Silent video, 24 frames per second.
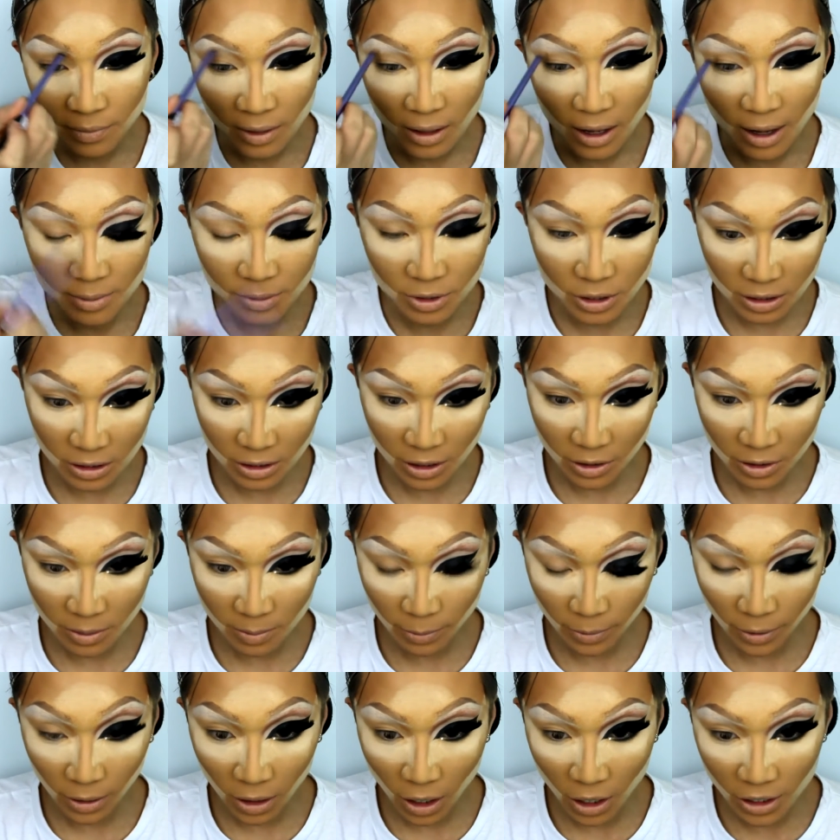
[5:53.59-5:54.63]
I'm just going to
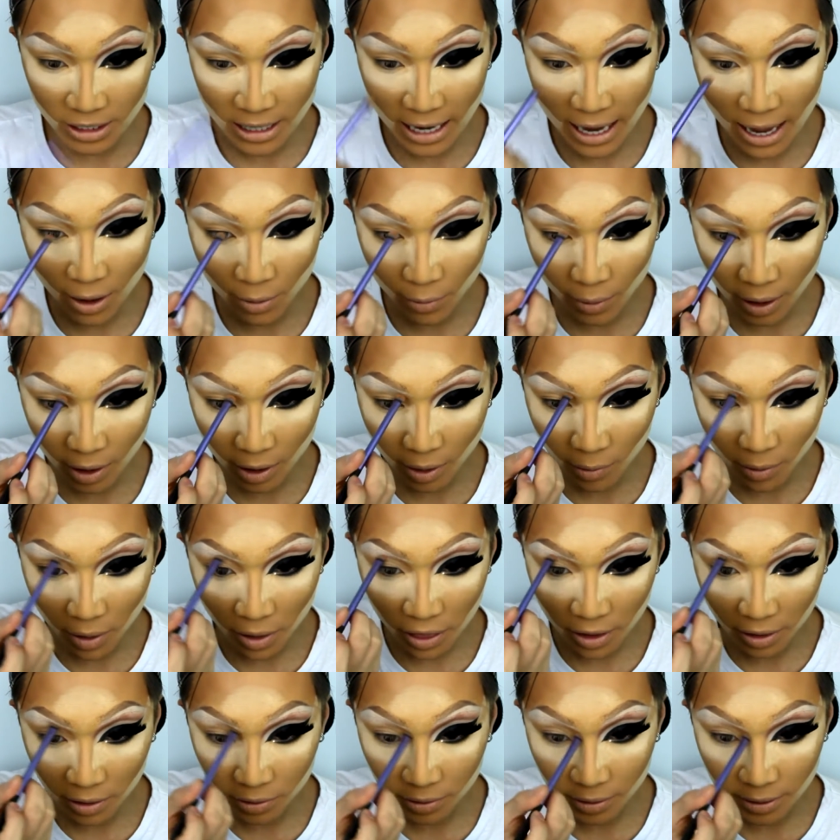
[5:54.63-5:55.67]
plot out where I want
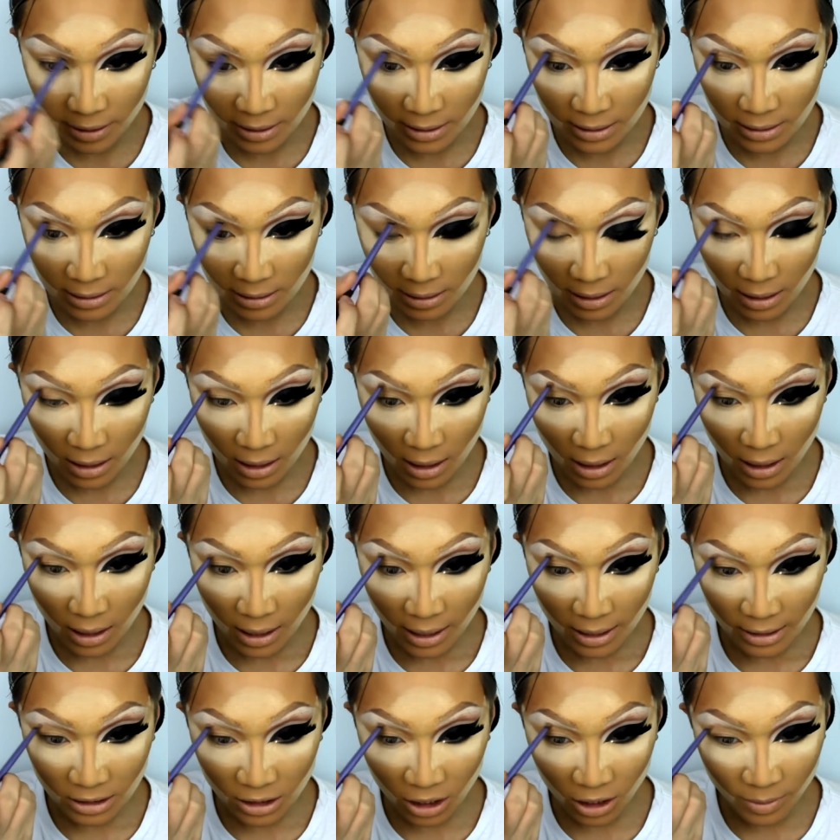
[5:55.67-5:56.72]
the crease.
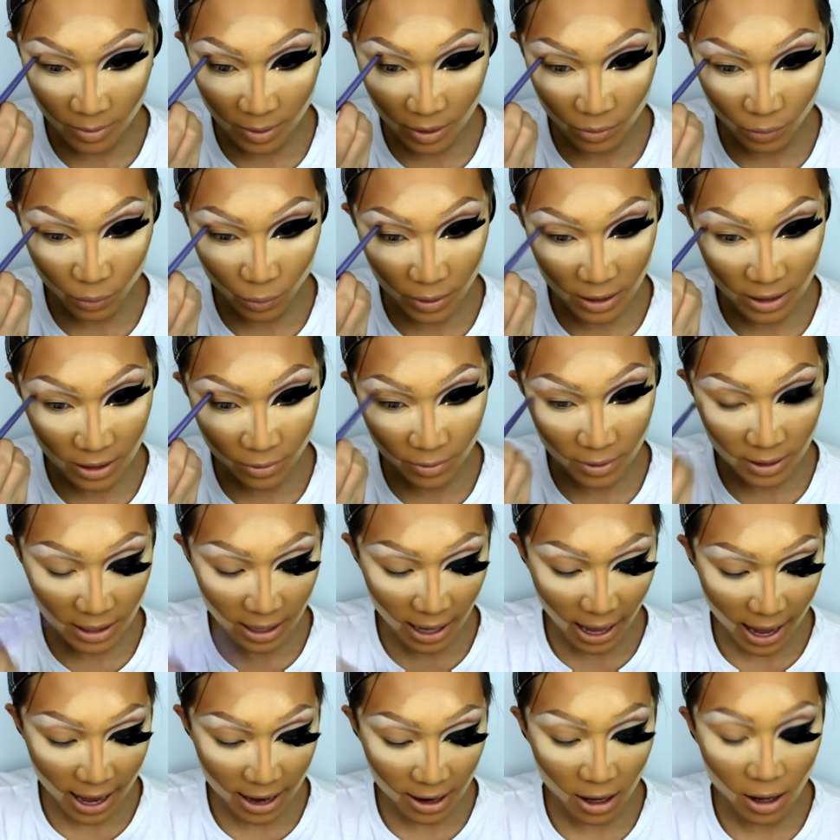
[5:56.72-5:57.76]
It's going to be really, really
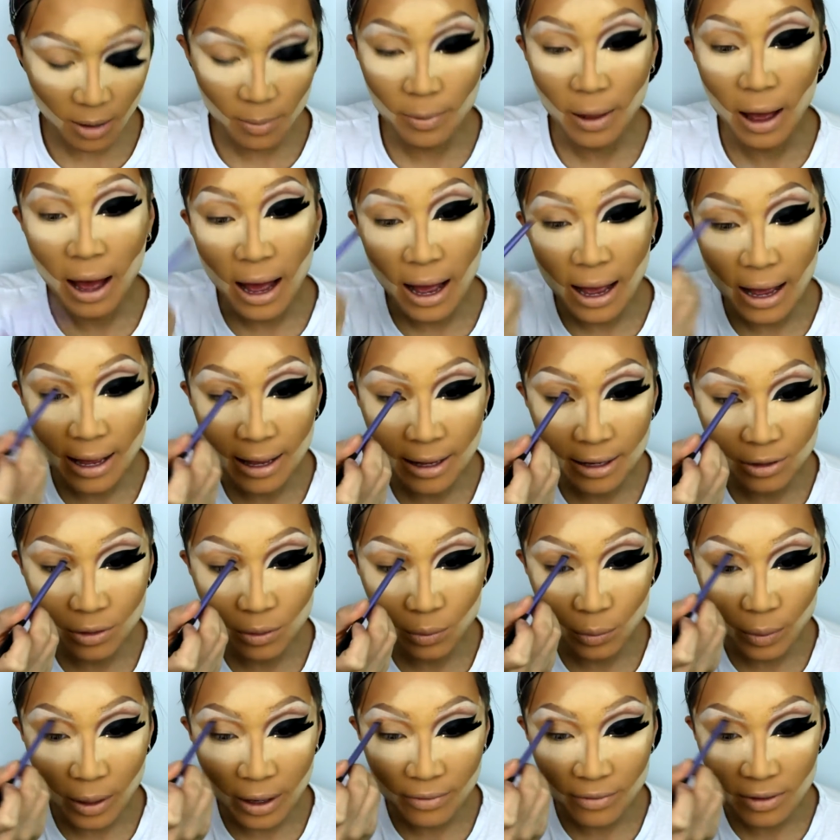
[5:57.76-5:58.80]
high up, and
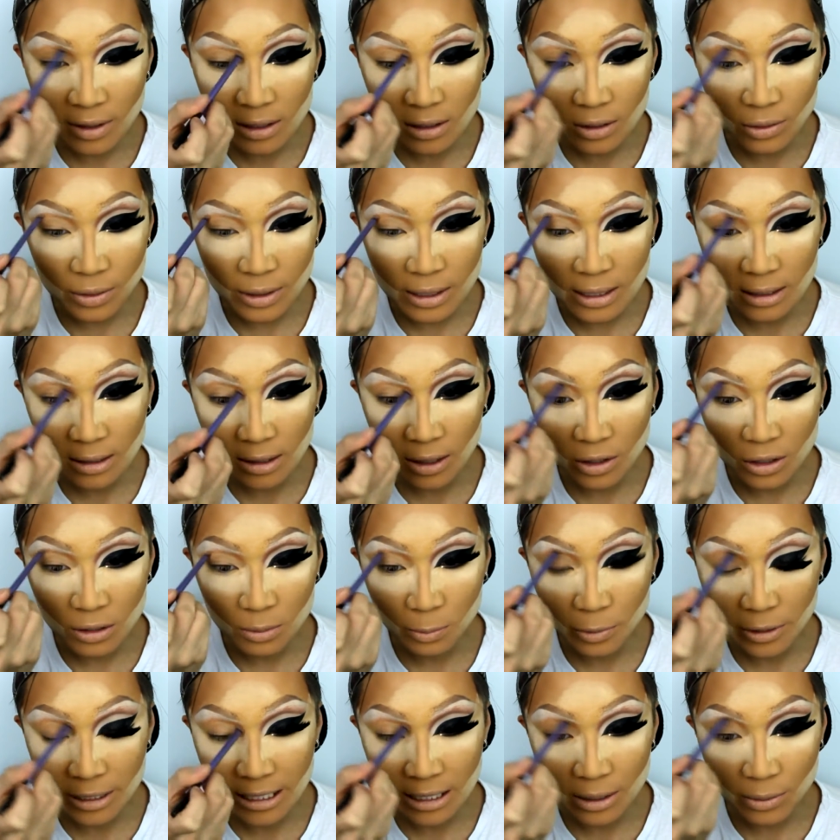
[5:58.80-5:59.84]
Raven's crease goes
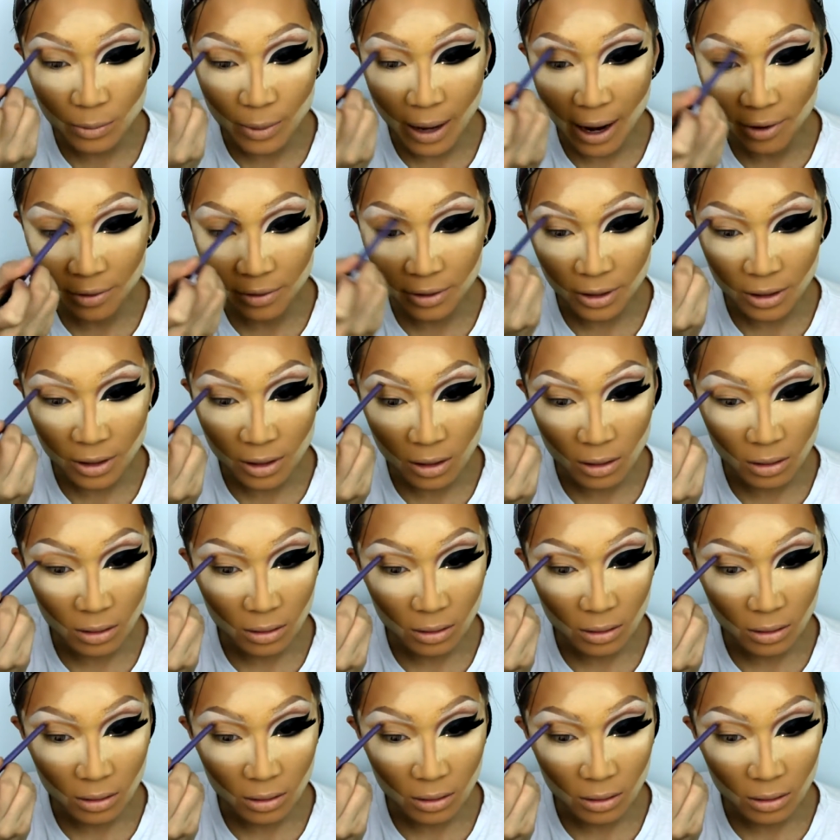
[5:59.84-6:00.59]
pretty rounded.